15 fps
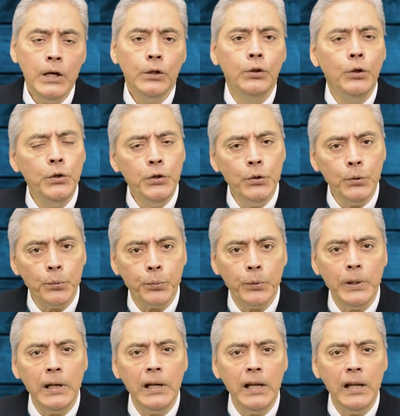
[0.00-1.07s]
Do you
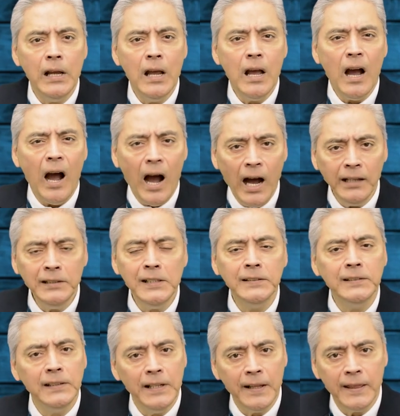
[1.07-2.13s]
really
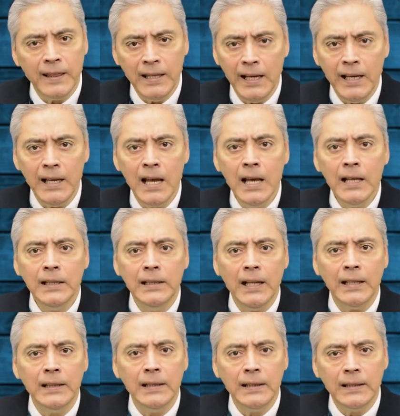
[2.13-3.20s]
honestly think
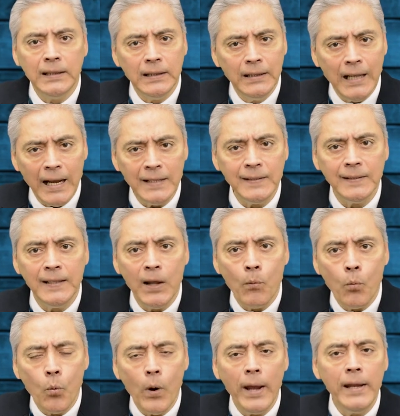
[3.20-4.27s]
that that's the
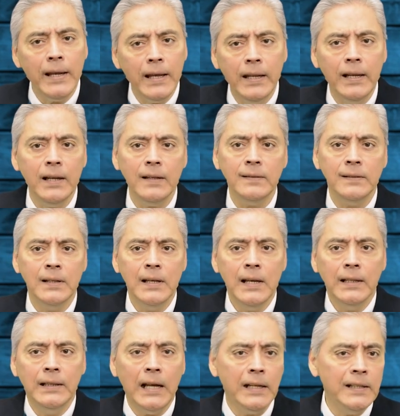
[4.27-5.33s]
way it is?
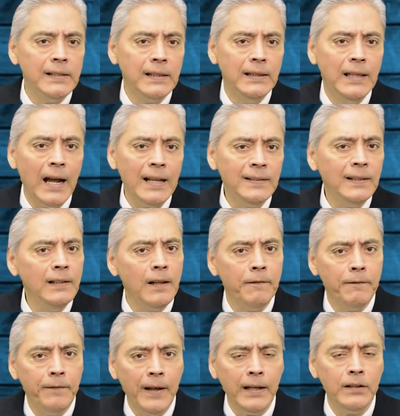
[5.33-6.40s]
That it doesn't
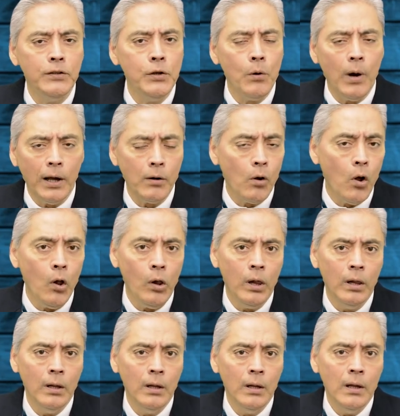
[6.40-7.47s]
affect you at all?
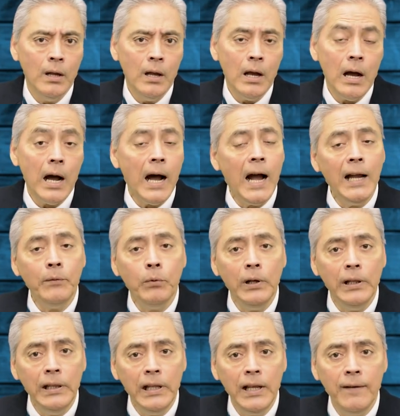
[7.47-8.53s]
I
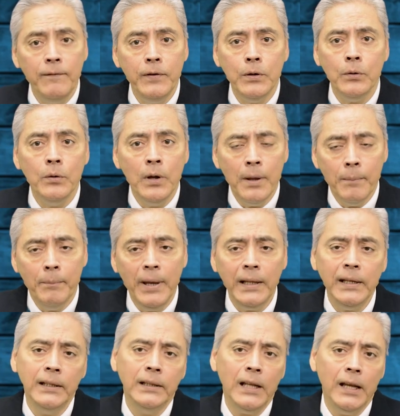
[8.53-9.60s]
will leave you
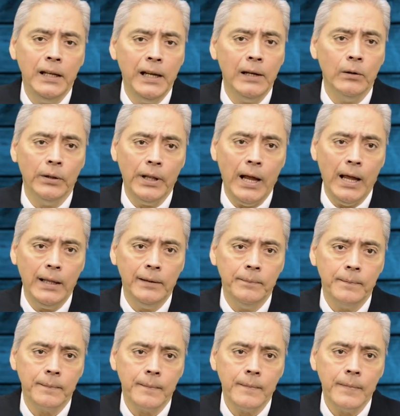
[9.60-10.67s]
meditating on that.
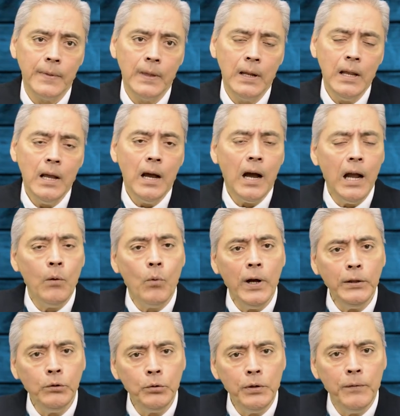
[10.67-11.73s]
I
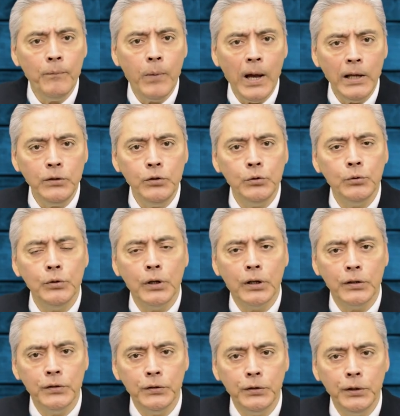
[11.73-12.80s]
want to invite you to
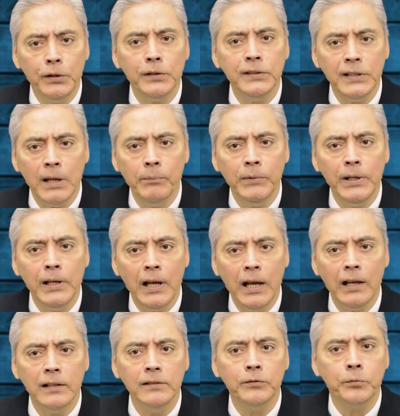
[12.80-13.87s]
consider something
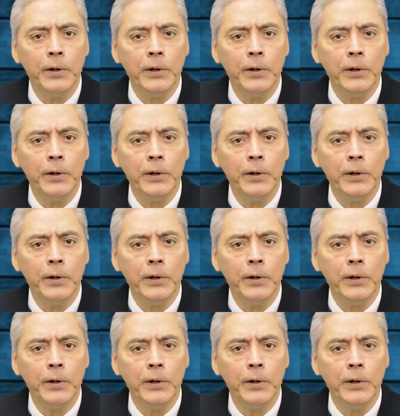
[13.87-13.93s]
else